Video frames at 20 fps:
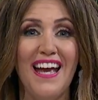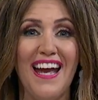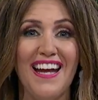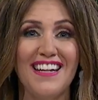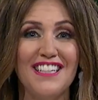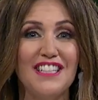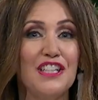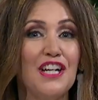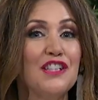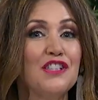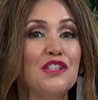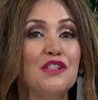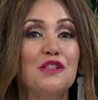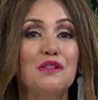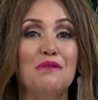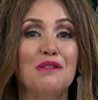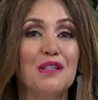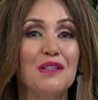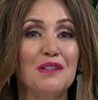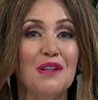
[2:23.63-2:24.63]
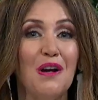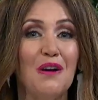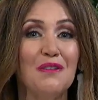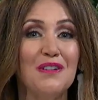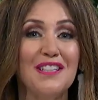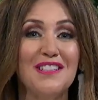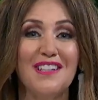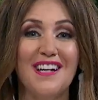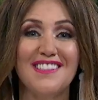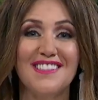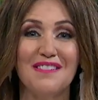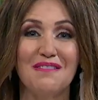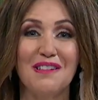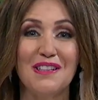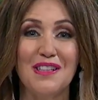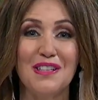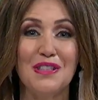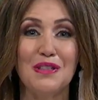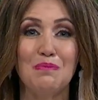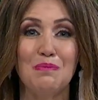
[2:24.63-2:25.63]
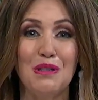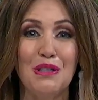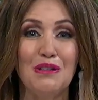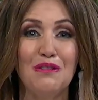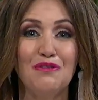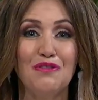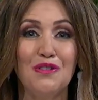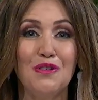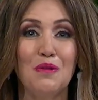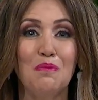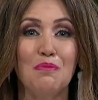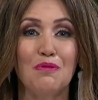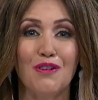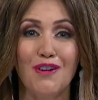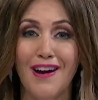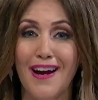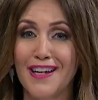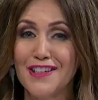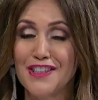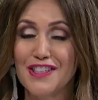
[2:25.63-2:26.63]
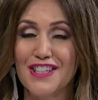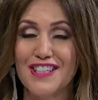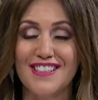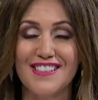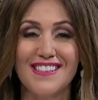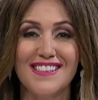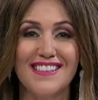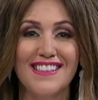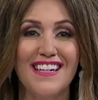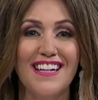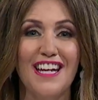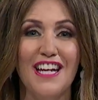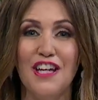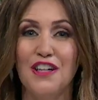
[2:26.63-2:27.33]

And he doesn't do it alone. He does it with his beautiful, precious,